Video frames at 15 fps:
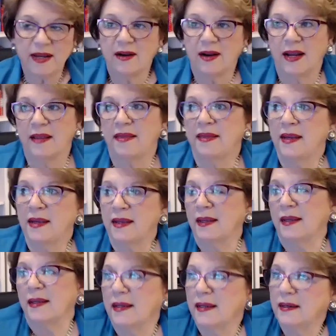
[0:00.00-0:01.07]
I think
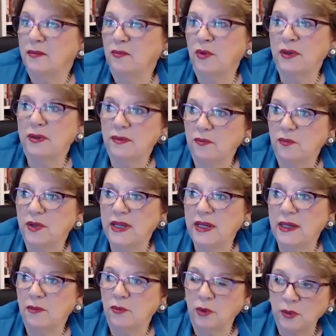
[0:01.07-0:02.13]
when
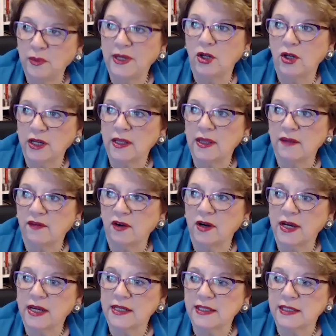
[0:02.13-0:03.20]
we look at the
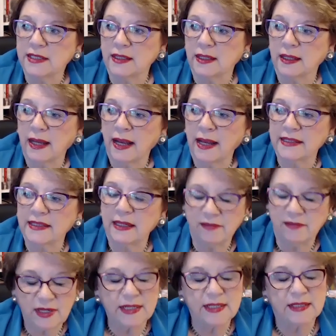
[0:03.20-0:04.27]
various
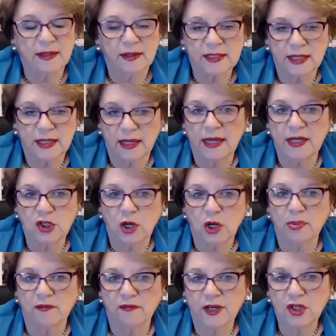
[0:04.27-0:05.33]
activities as a HR
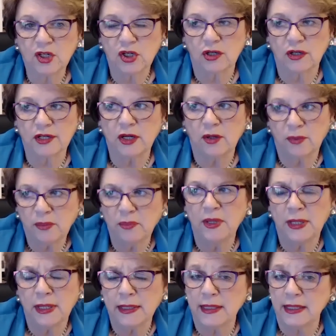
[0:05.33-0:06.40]
professional, we
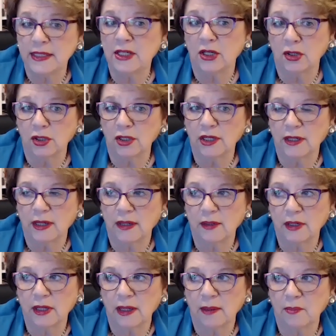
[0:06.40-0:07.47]
really need to look
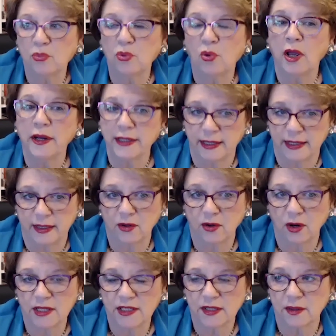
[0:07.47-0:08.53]
broadly
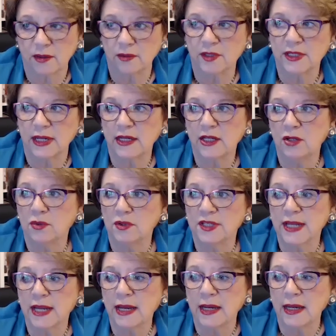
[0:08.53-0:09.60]
across those, like you were
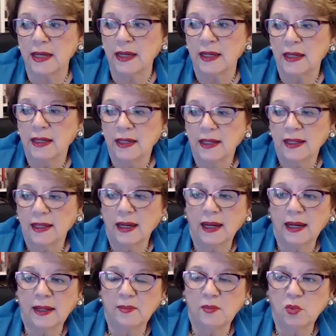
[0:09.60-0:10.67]
saying,
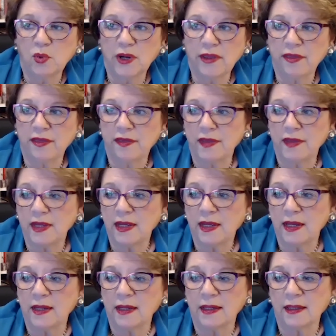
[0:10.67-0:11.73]
with the